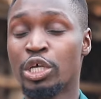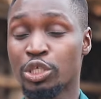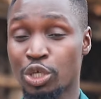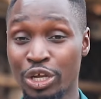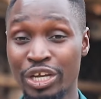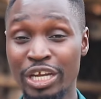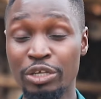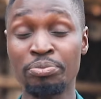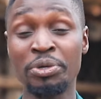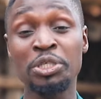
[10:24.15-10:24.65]

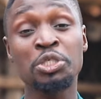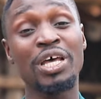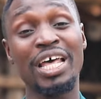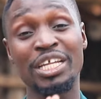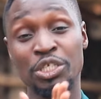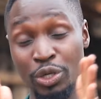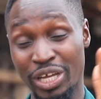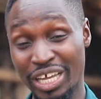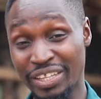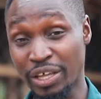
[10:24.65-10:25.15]
So you need to make sure
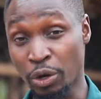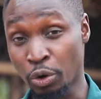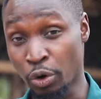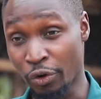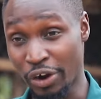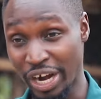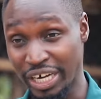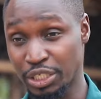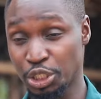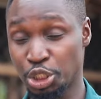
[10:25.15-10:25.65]
that you get the
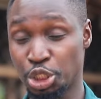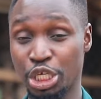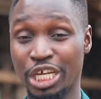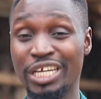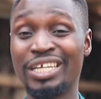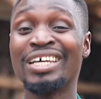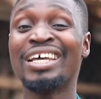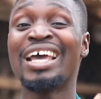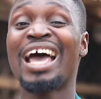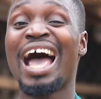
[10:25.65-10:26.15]
correct gene